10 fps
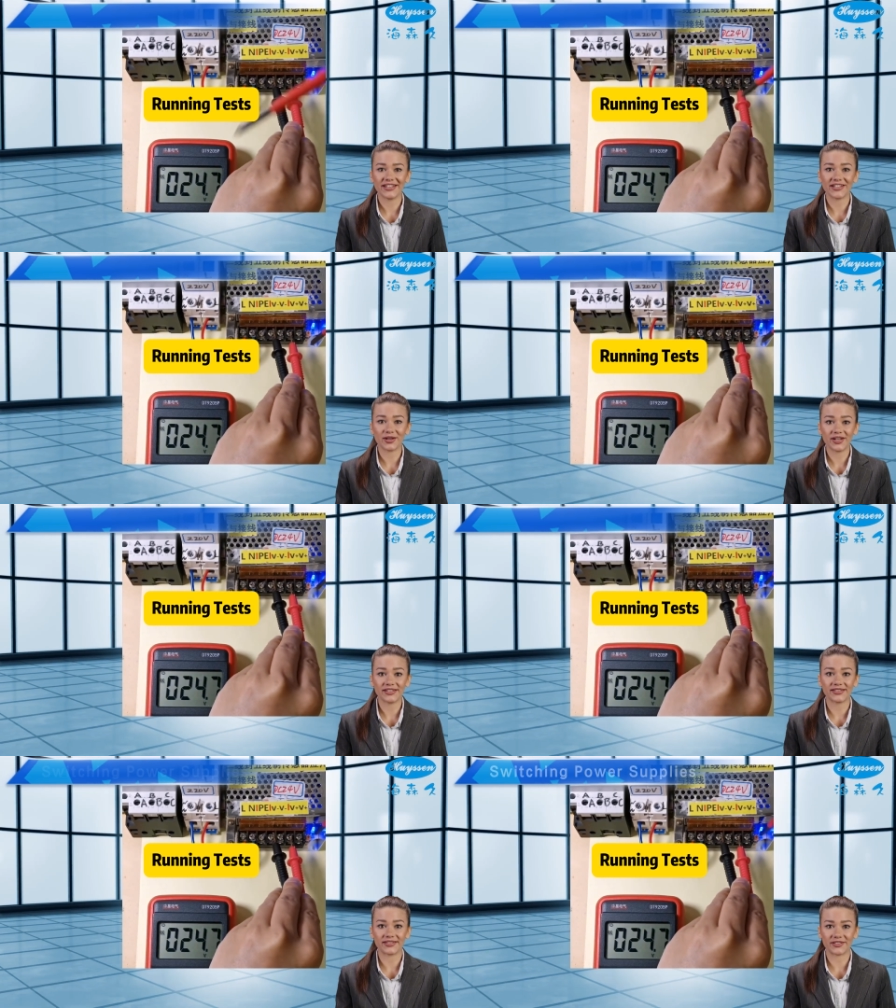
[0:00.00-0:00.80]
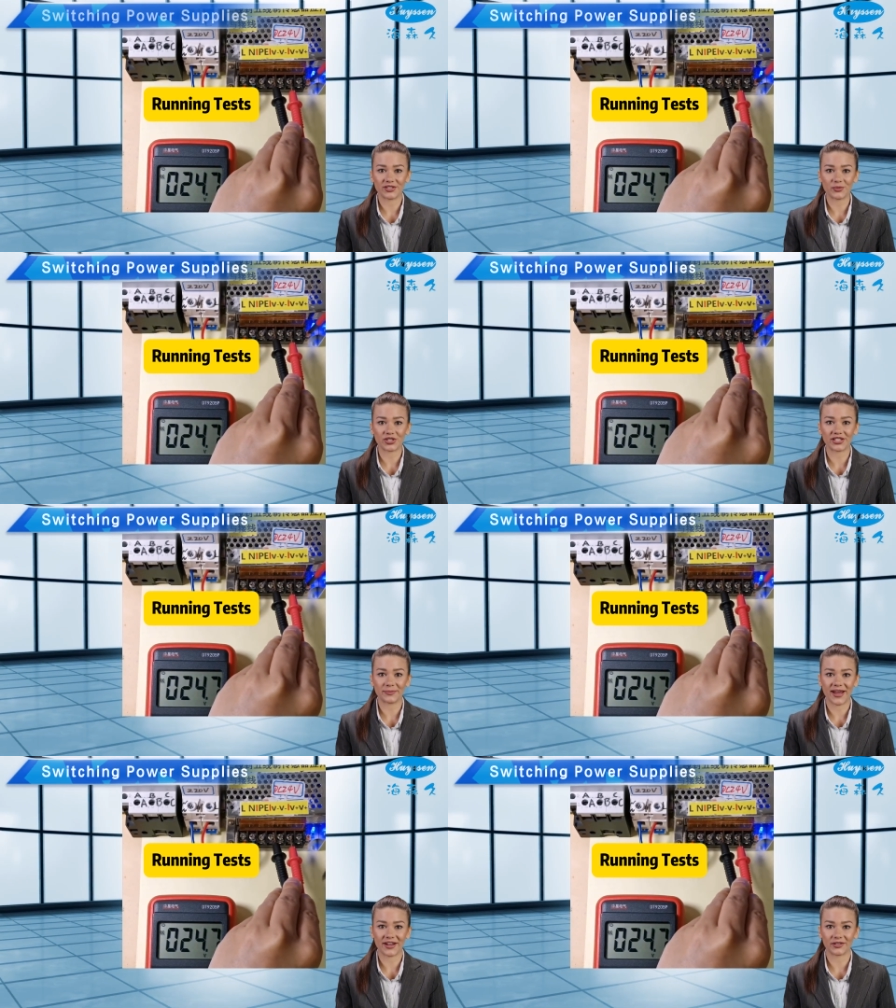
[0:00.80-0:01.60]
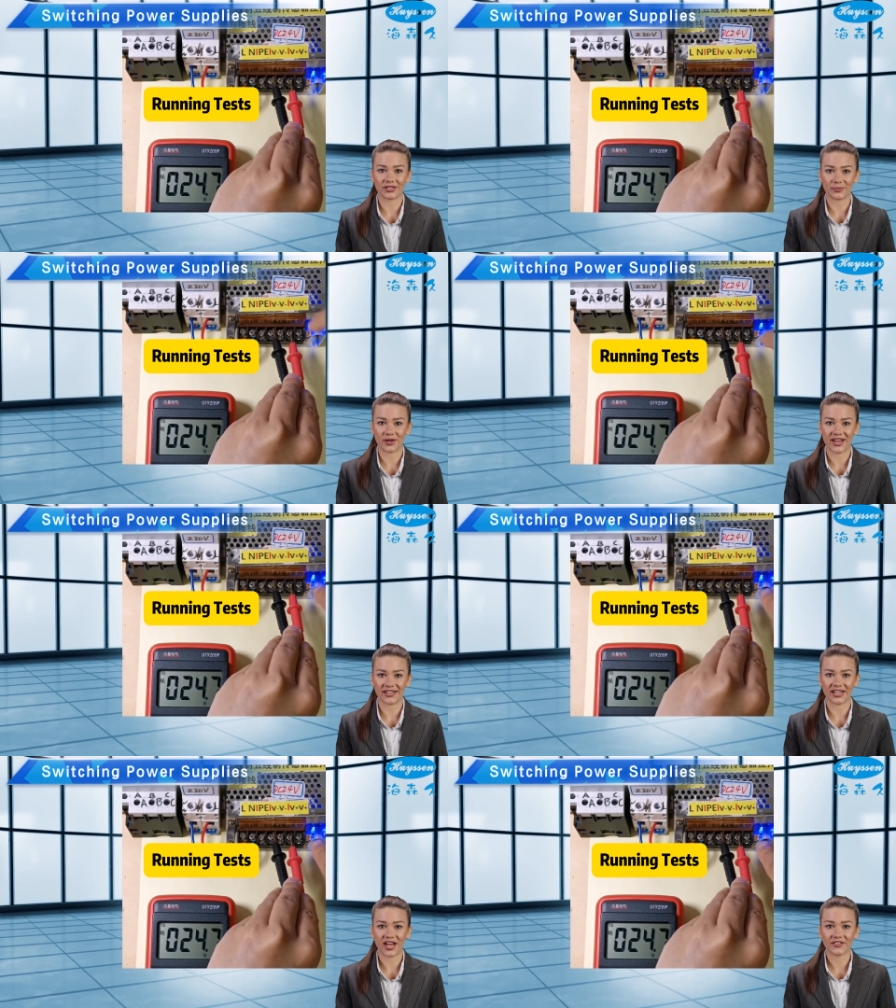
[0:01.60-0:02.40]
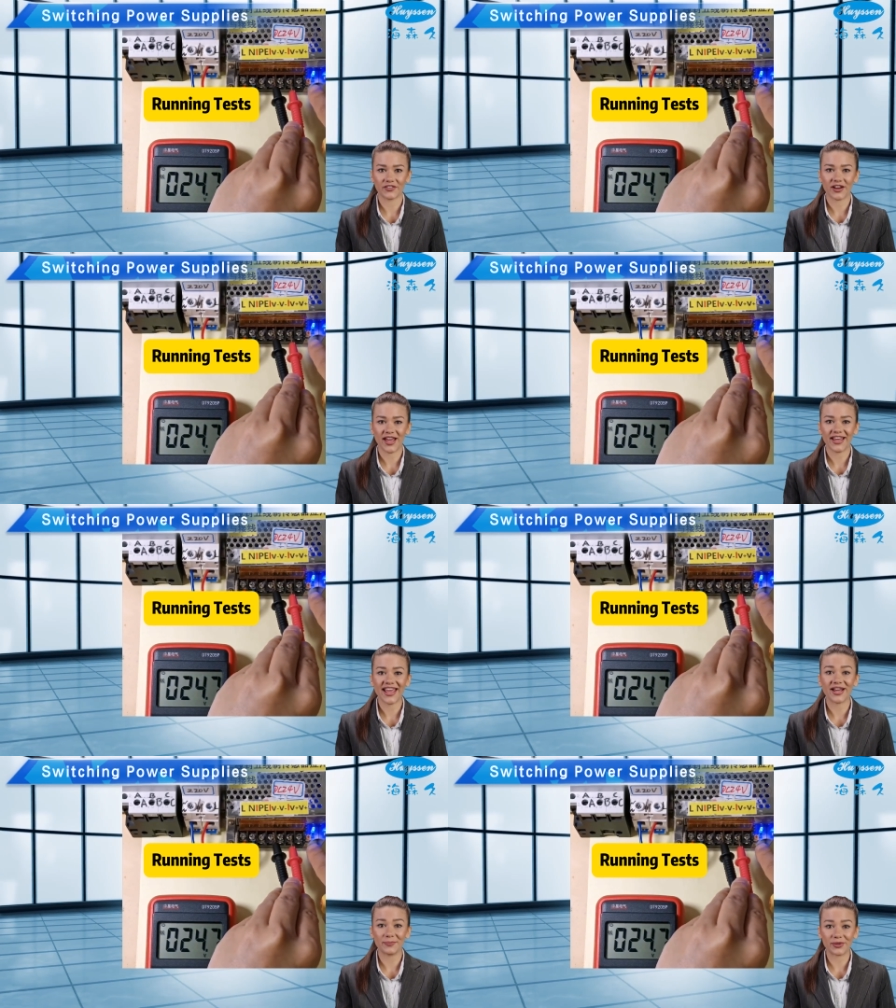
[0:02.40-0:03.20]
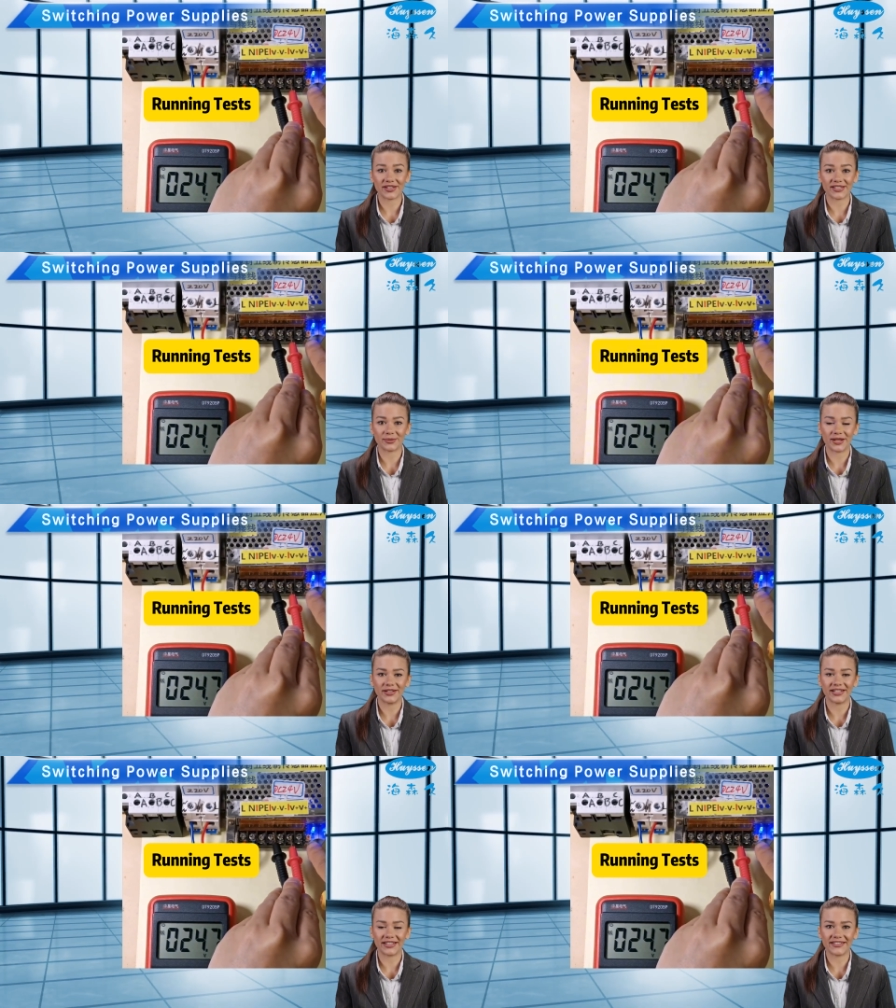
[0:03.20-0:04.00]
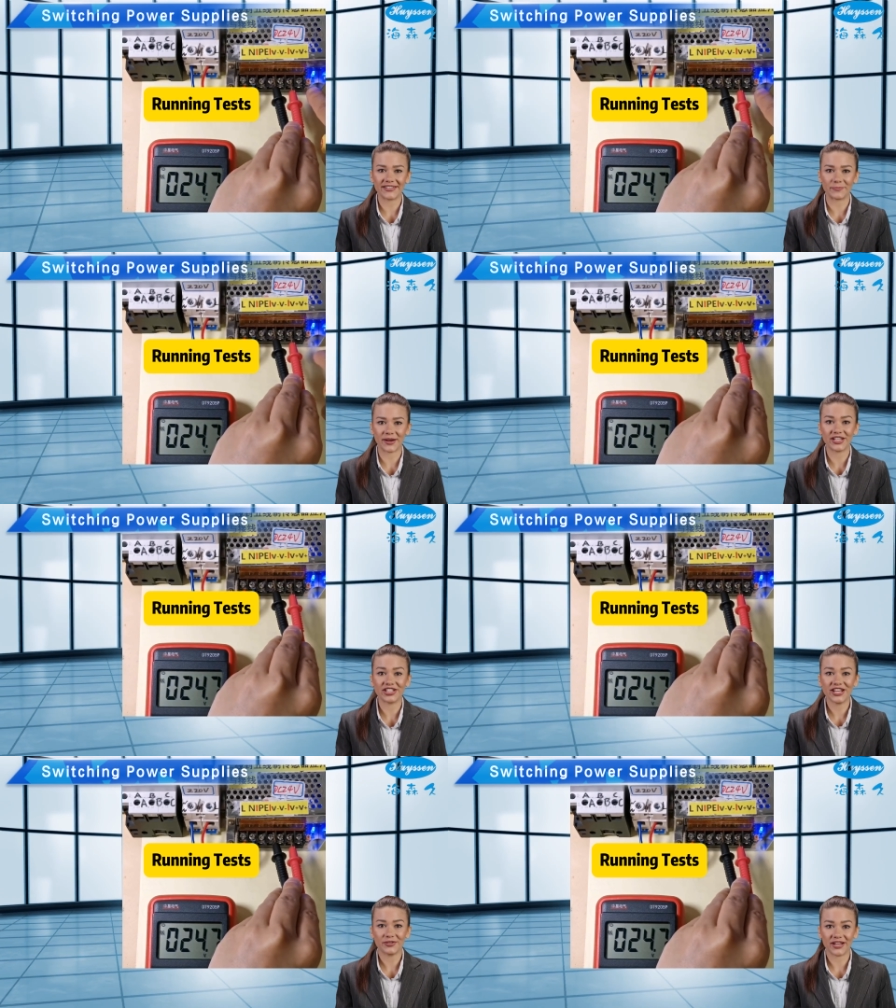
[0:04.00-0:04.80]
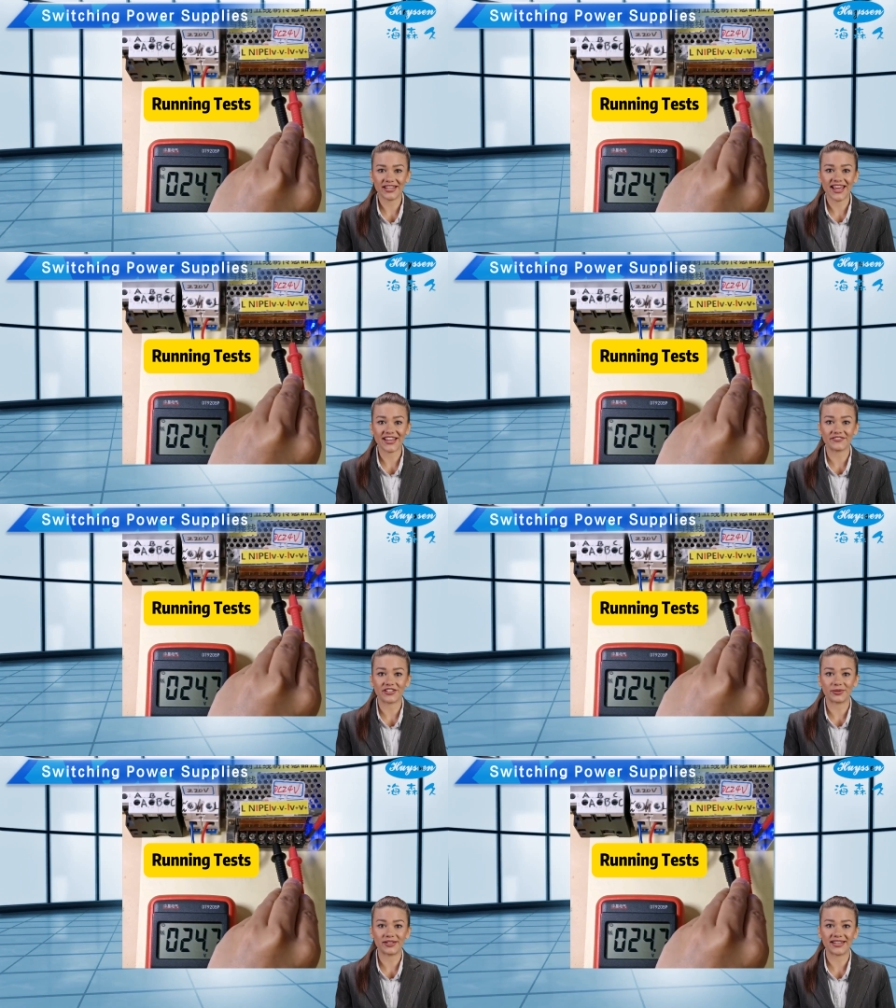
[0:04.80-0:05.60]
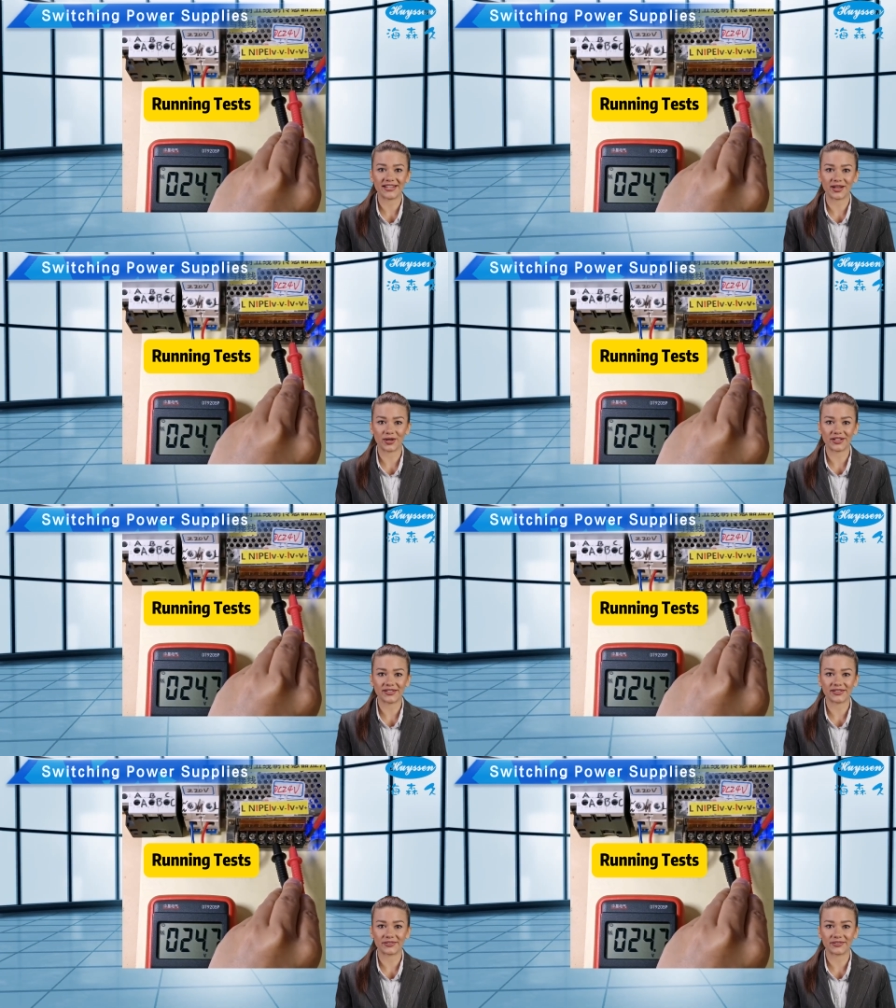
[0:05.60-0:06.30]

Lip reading: and noise, switching power supplies offer high output stability but may generate high-frequency noise.